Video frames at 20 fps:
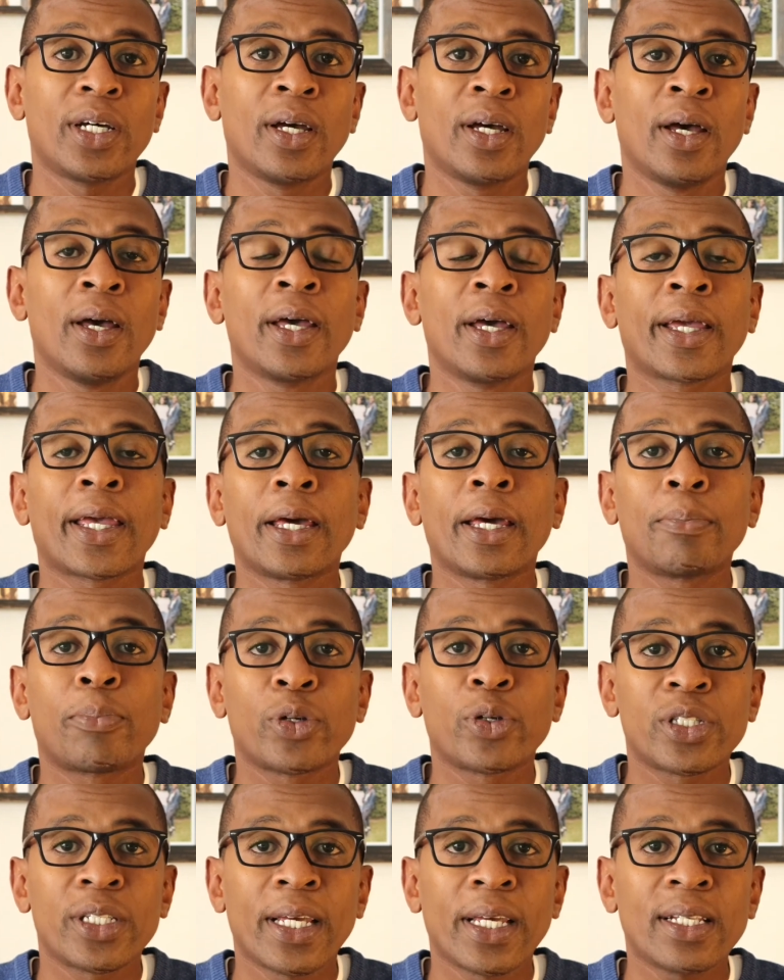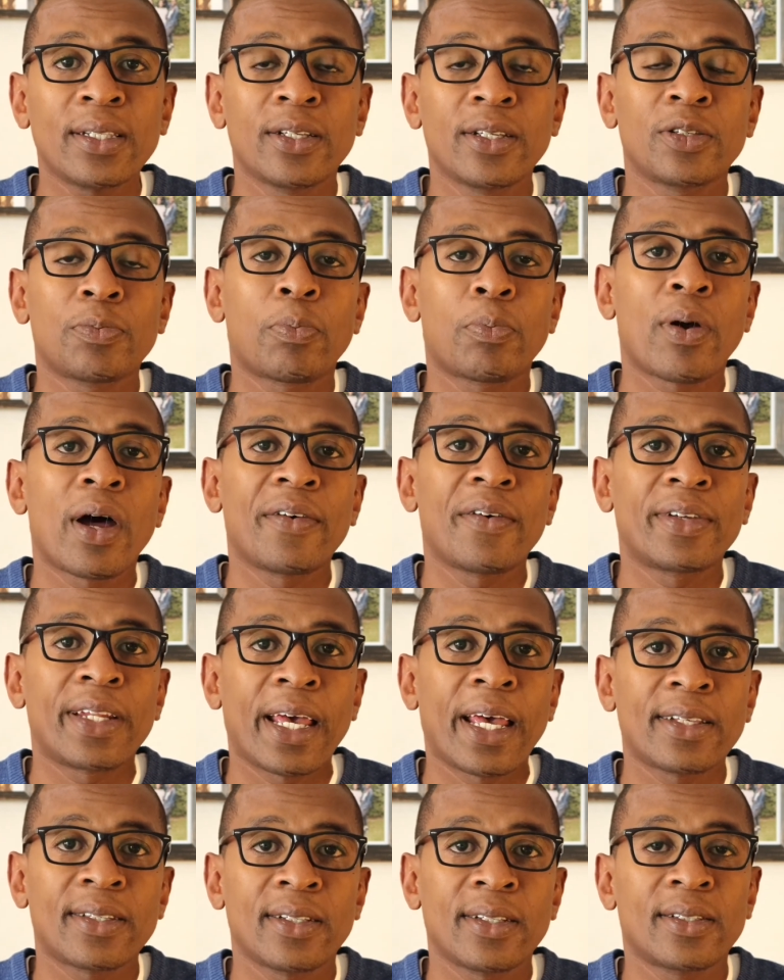can protect his private
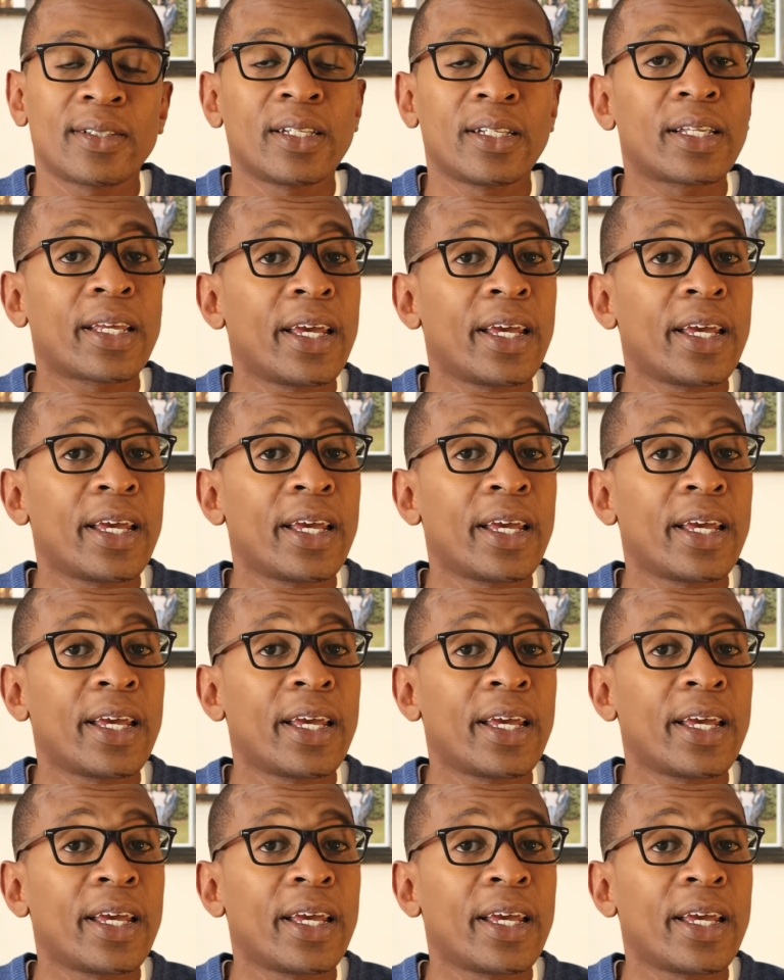assets in case